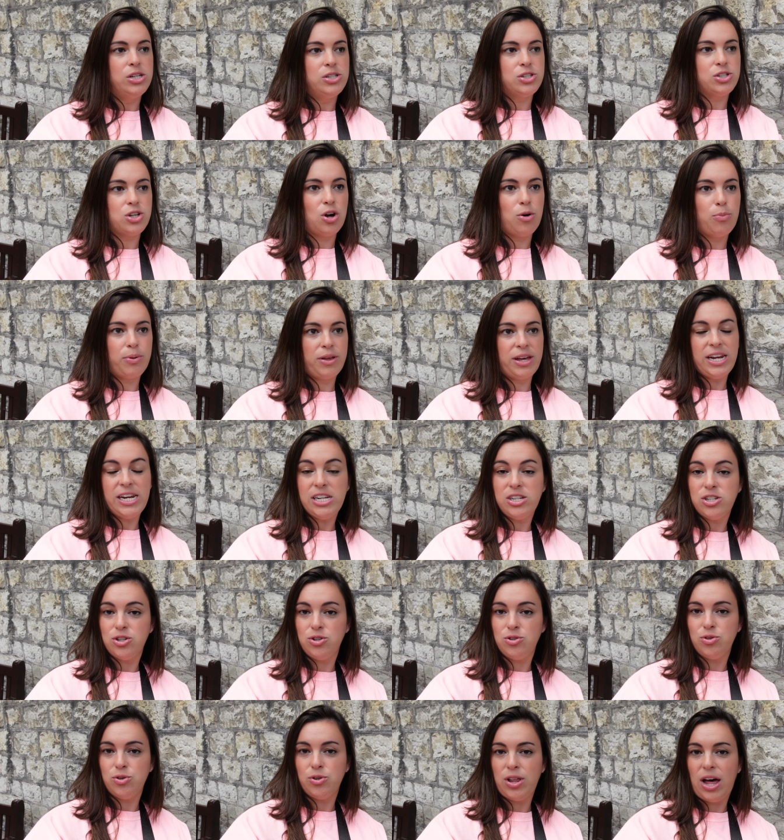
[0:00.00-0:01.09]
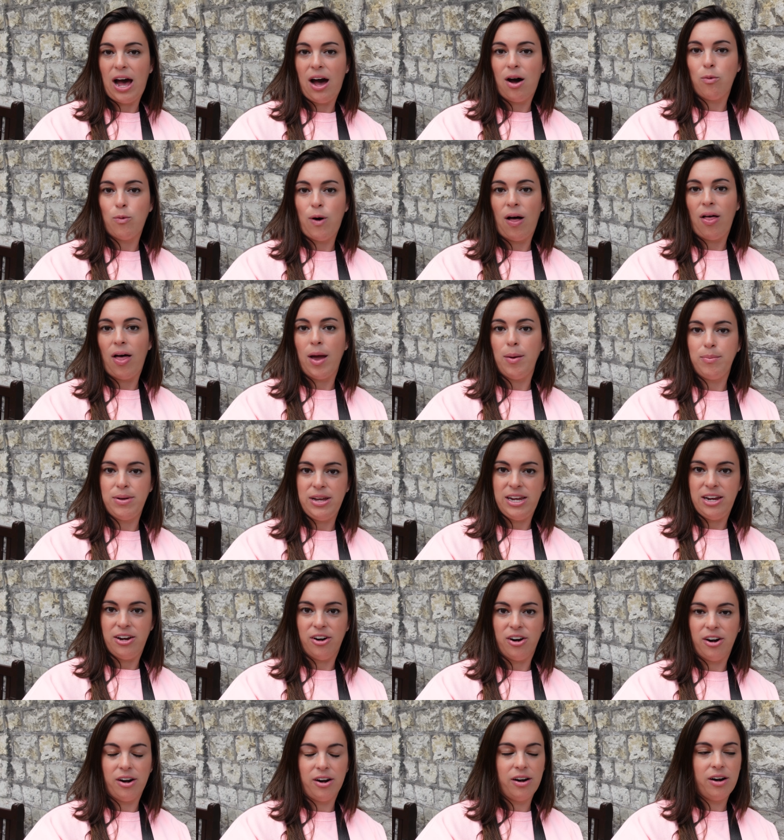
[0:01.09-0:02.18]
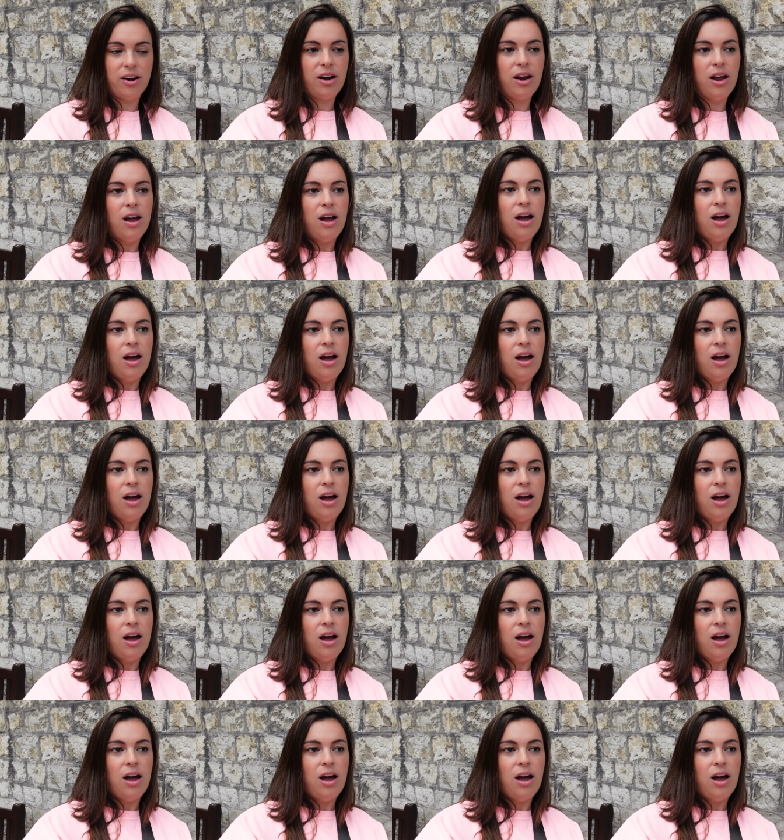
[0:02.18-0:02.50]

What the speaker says: So planning to do that while I'm here.